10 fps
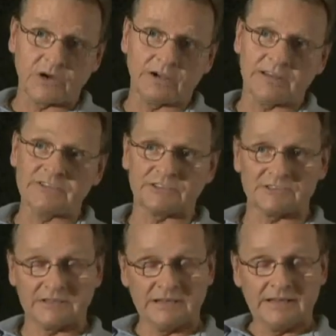square
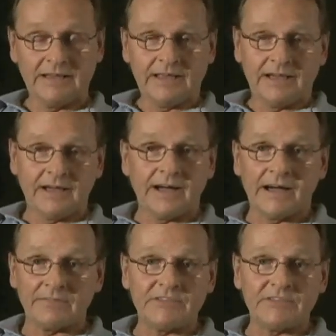inches, uh,